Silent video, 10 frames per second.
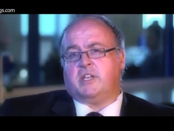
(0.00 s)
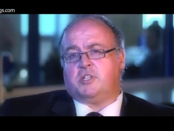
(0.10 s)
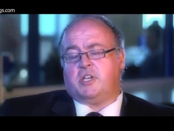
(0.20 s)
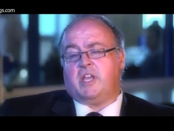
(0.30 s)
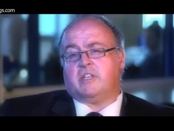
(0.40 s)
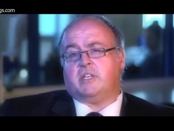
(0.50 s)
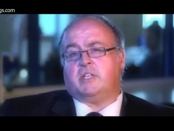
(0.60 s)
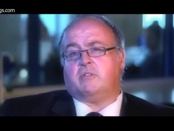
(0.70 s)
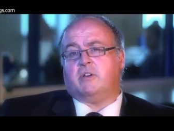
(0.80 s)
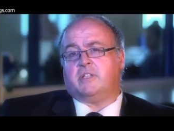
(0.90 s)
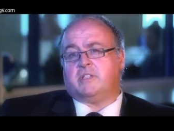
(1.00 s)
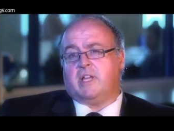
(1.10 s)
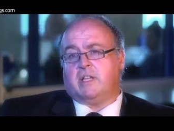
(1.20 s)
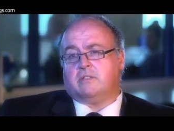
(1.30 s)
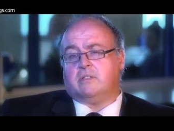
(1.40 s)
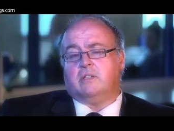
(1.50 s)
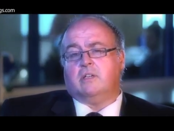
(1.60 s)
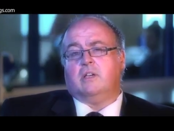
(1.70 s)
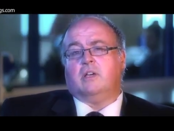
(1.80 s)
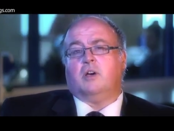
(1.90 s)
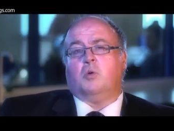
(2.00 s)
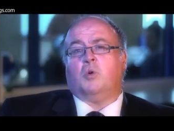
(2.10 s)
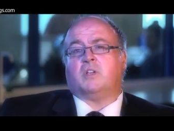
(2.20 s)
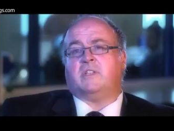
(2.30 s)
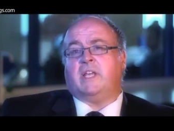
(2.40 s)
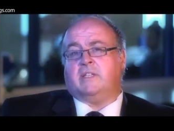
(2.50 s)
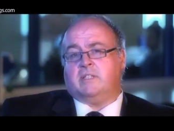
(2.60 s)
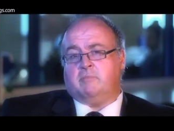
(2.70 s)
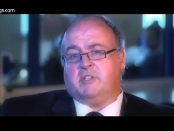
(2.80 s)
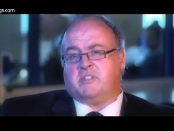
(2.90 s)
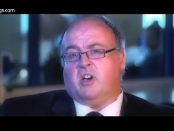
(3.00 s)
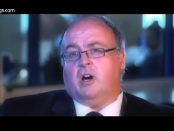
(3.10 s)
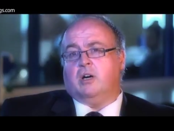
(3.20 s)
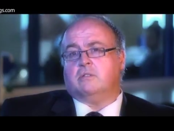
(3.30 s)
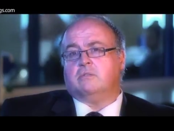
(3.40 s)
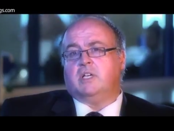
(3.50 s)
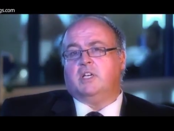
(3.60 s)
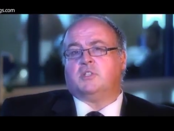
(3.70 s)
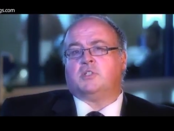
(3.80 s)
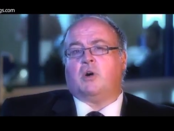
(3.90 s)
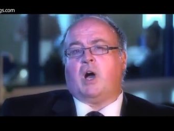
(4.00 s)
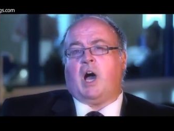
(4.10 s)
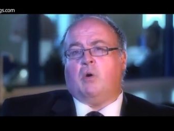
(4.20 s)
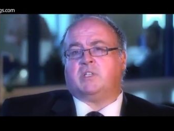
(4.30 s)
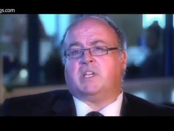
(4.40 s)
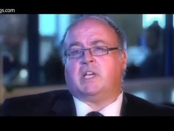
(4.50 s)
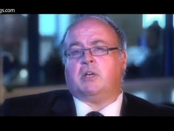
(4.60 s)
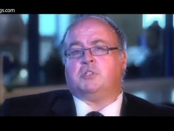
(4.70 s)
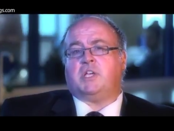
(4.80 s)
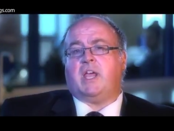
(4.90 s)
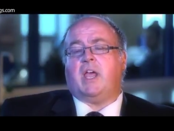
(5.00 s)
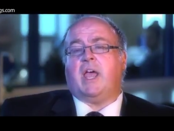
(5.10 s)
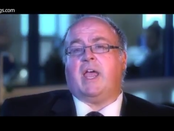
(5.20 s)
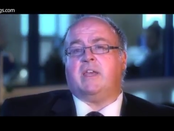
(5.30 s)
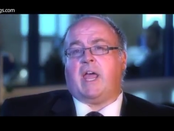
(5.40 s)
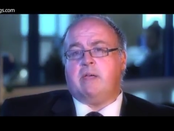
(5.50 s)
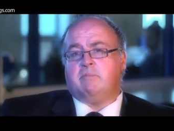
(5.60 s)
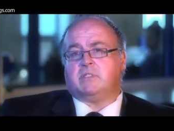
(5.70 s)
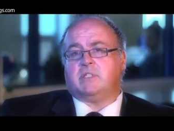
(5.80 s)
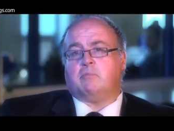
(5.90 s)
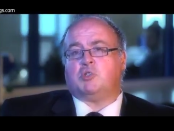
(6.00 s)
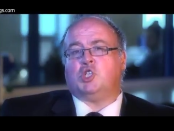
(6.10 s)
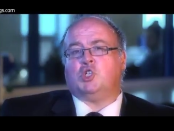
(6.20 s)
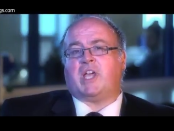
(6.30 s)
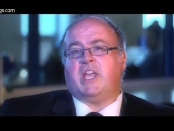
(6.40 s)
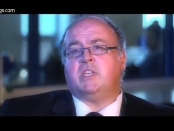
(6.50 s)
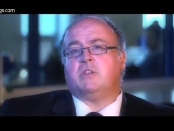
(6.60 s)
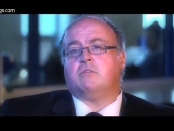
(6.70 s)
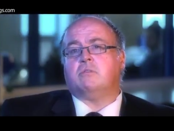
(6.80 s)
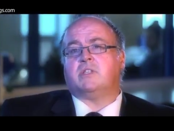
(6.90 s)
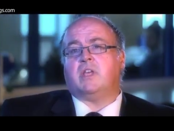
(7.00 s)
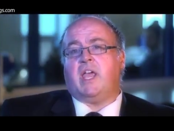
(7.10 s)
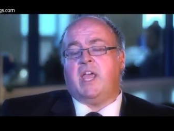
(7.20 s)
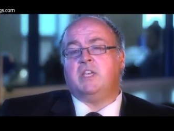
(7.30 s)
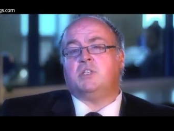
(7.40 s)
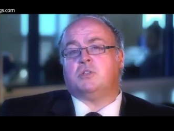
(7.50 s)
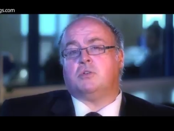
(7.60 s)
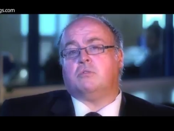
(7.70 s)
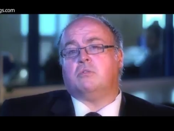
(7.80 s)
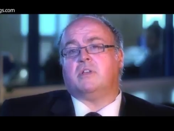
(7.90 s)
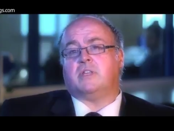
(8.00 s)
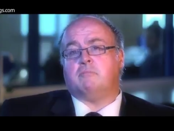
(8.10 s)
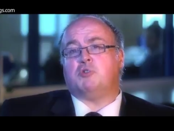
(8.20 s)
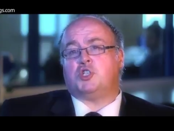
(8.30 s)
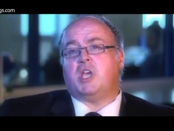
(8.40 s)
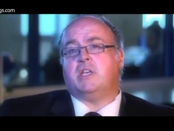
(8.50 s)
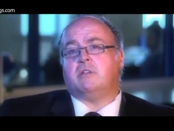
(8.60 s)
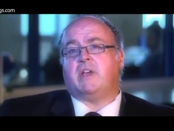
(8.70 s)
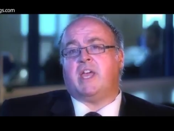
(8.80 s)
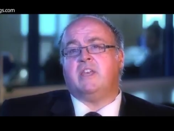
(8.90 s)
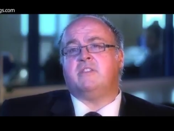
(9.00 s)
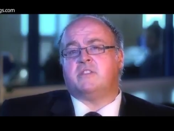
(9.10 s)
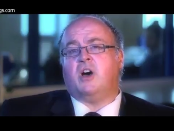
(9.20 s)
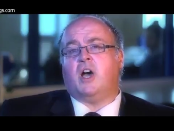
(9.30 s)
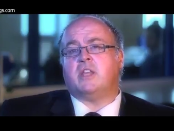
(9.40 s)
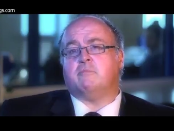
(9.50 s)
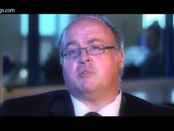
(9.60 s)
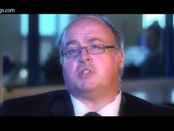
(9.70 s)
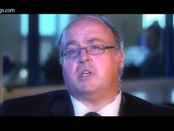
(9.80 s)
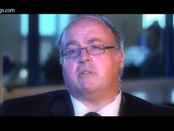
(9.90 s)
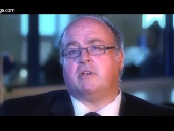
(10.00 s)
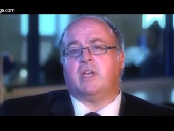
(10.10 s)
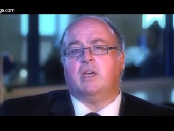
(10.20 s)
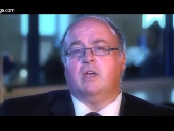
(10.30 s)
engineers need to understand what these limits are. So our technology enables them to look into, into the machinery, inside the machinery,